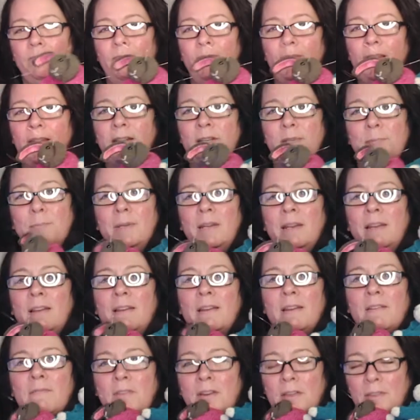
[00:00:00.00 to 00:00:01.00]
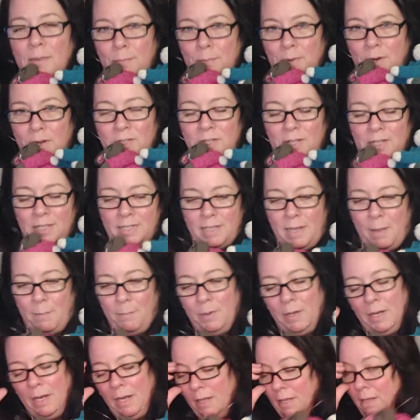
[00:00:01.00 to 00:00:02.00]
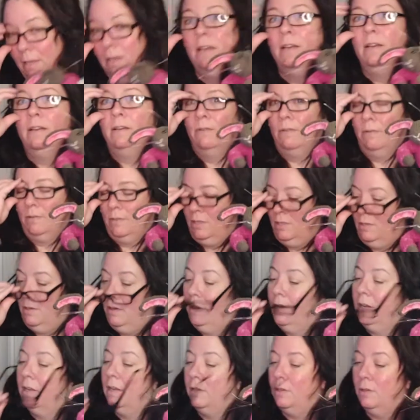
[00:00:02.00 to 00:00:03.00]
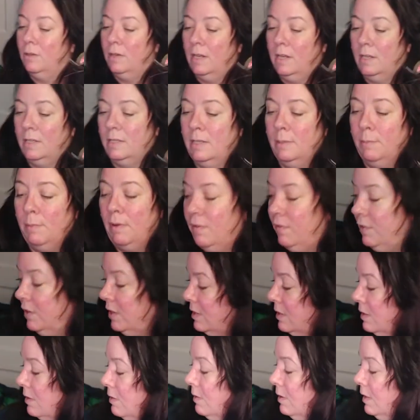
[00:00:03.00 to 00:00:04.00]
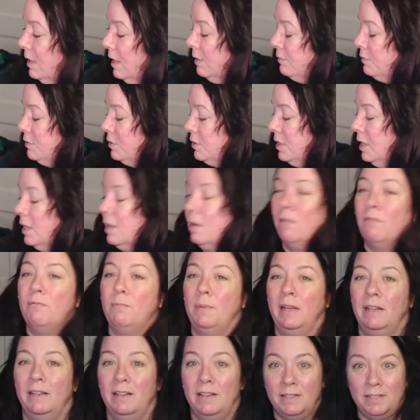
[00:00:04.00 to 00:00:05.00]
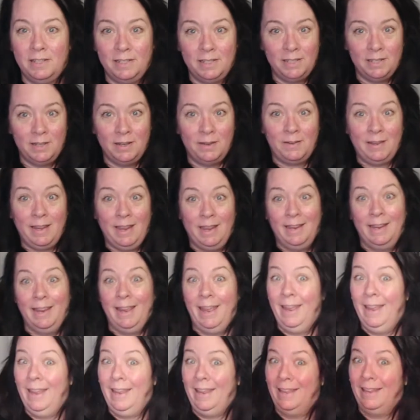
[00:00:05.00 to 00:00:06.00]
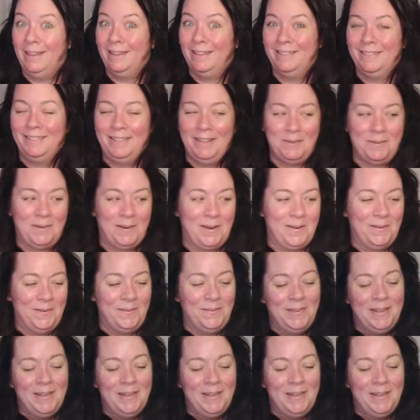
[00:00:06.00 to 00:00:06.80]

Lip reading: there's been a lot of other projects happening. Oh, sorry, you can't see my face at all. I have to take off my glasses. Okay, hey, there we go.